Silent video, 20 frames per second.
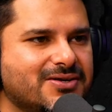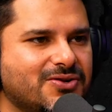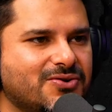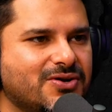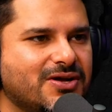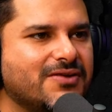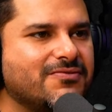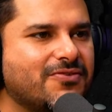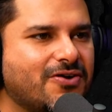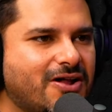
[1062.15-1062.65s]
you
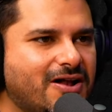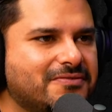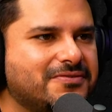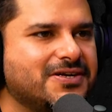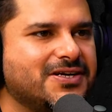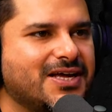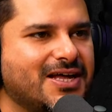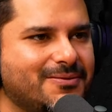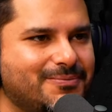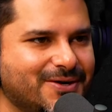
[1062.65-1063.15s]
know involved
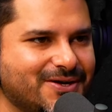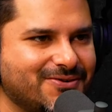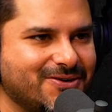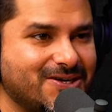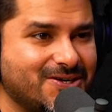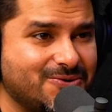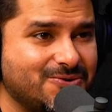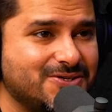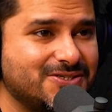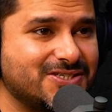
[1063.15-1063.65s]
in helping
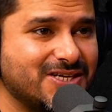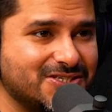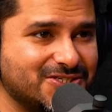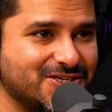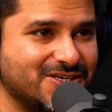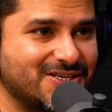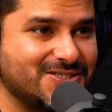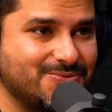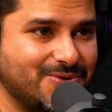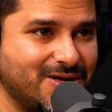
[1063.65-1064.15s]
recruit
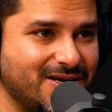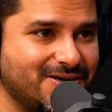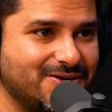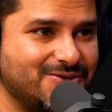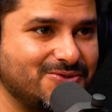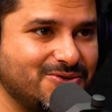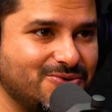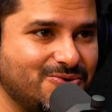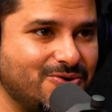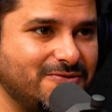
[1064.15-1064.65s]
Sachin as well
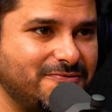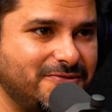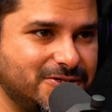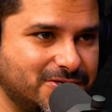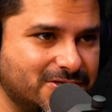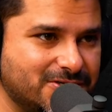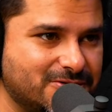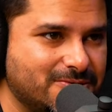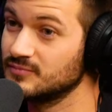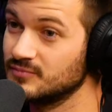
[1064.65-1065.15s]
into the whole
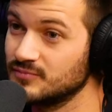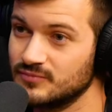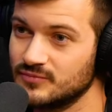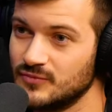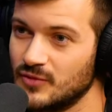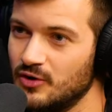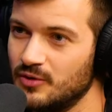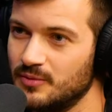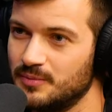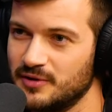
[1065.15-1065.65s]
vision. So Matt
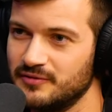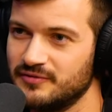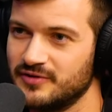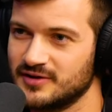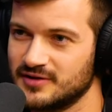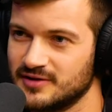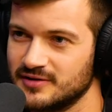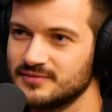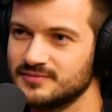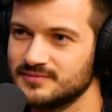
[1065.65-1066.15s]
oh, made oh,
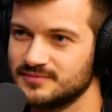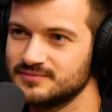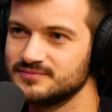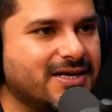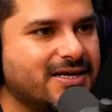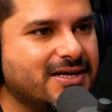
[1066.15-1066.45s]
sure that